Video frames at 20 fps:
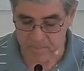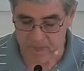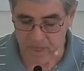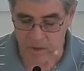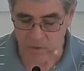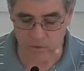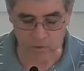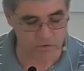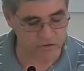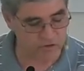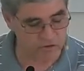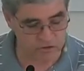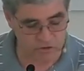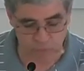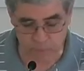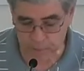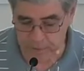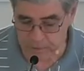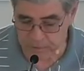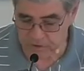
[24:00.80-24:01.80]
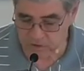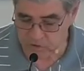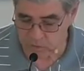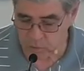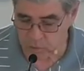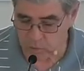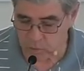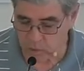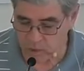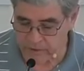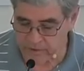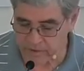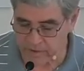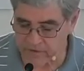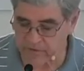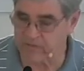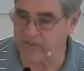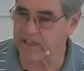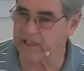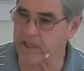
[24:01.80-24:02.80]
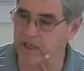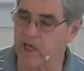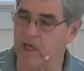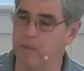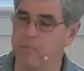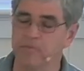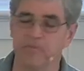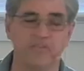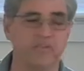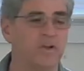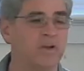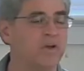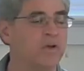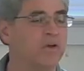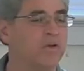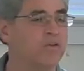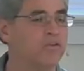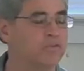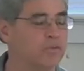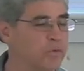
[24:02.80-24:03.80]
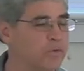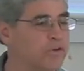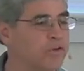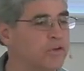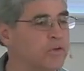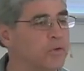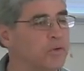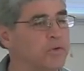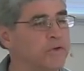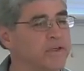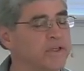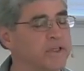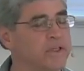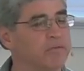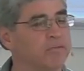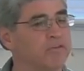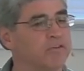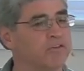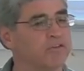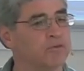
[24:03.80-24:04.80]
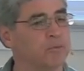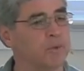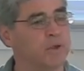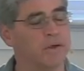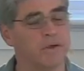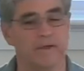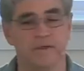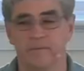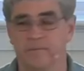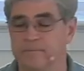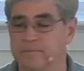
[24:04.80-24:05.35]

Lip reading: There's a spiritual oneness that comes through the unity of the Spirit.